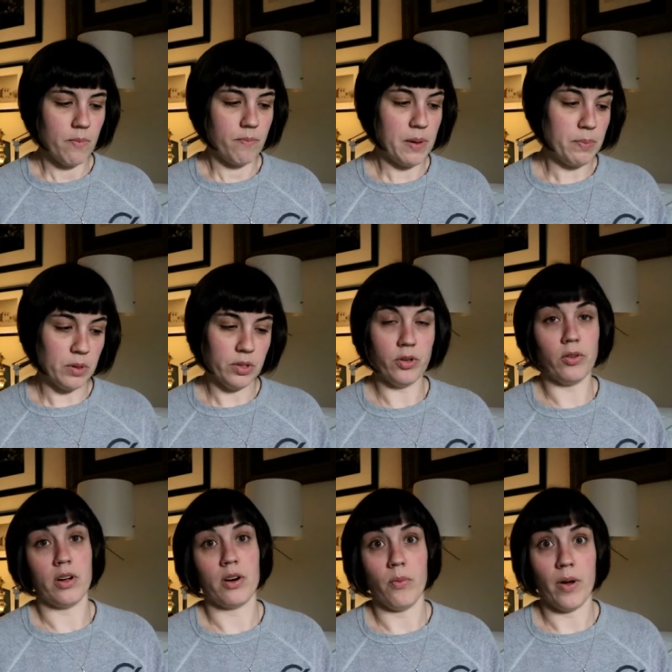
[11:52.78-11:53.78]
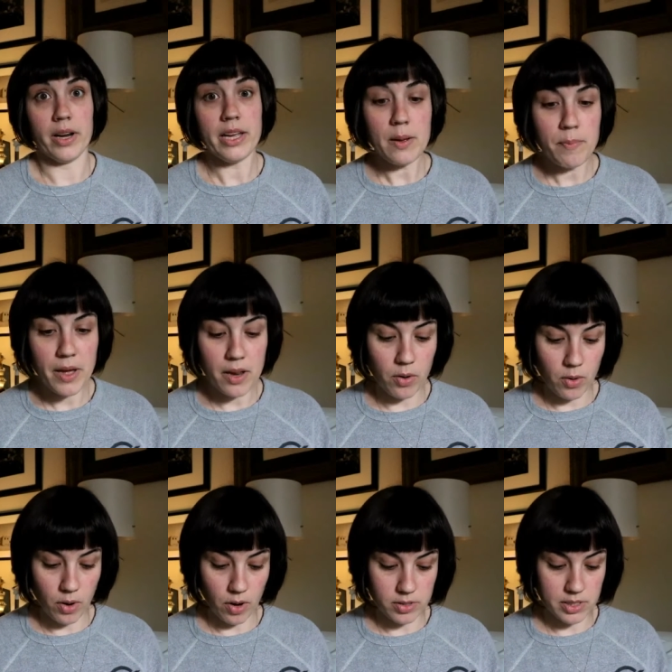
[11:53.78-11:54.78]
people no longer want to keep it,
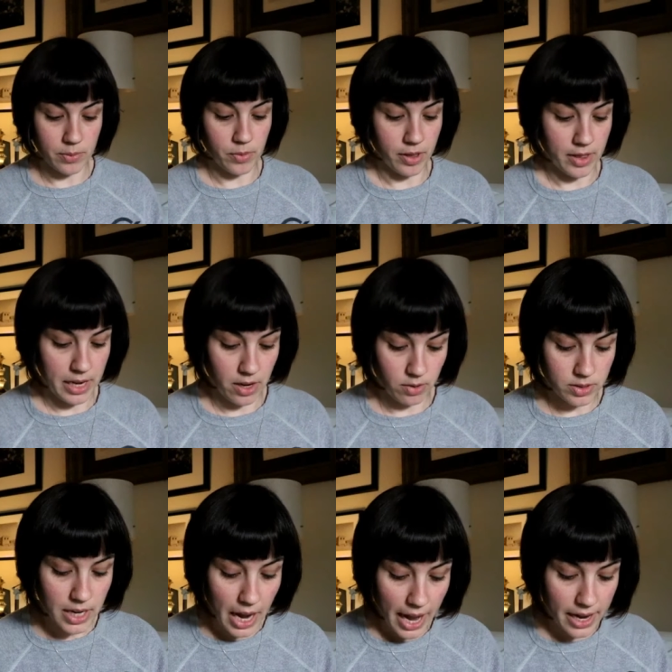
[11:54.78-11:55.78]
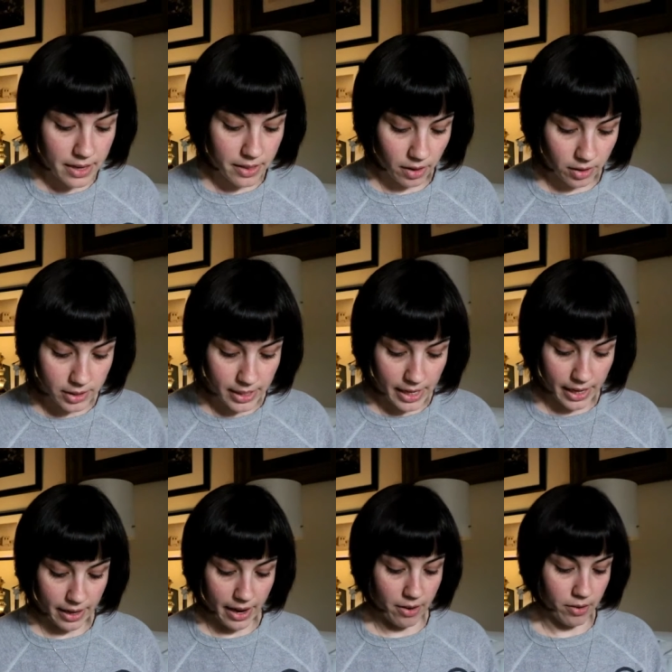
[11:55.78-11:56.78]
or someone they know died and they're
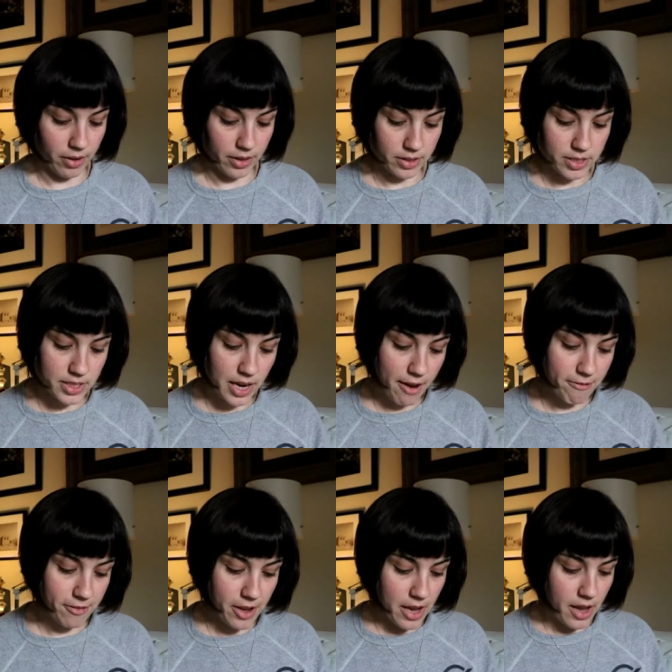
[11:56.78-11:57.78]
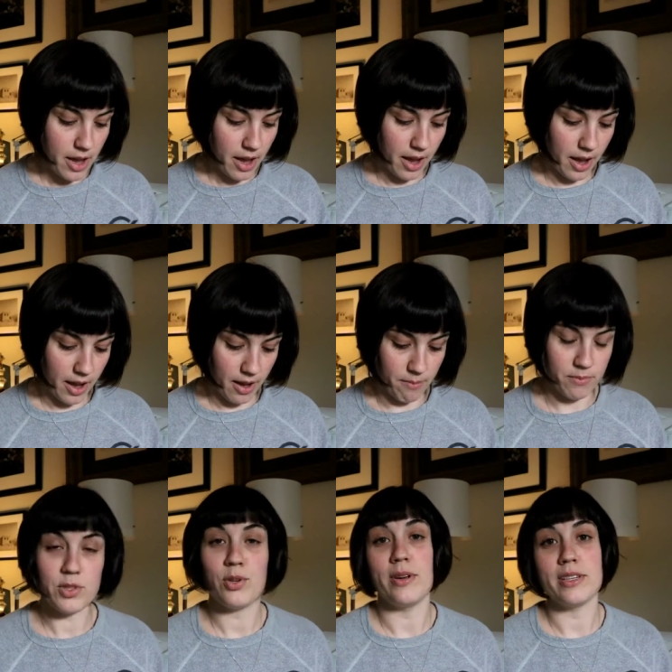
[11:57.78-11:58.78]
cleaning out all their stuff.
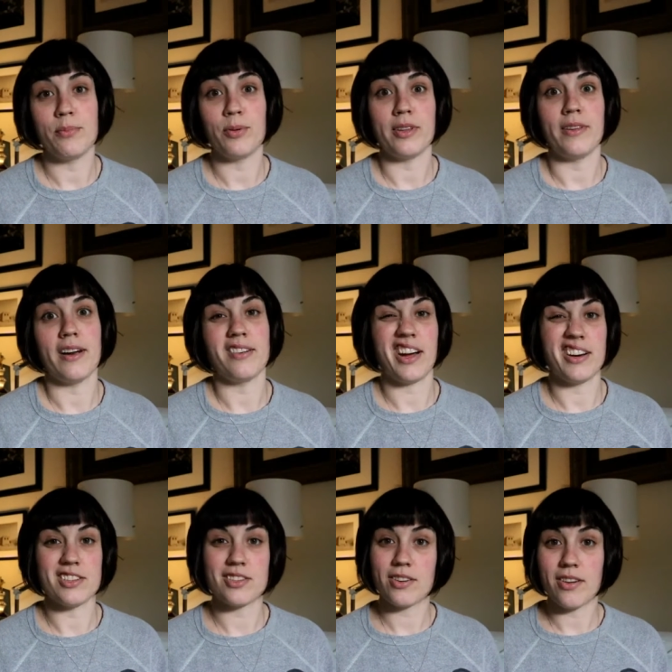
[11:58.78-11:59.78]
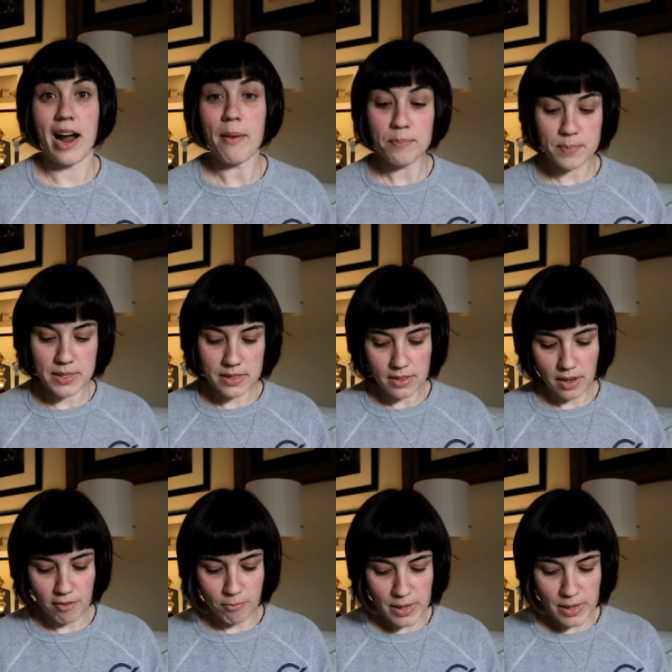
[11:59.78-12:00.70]
So you end up with a lot of kind of scraps of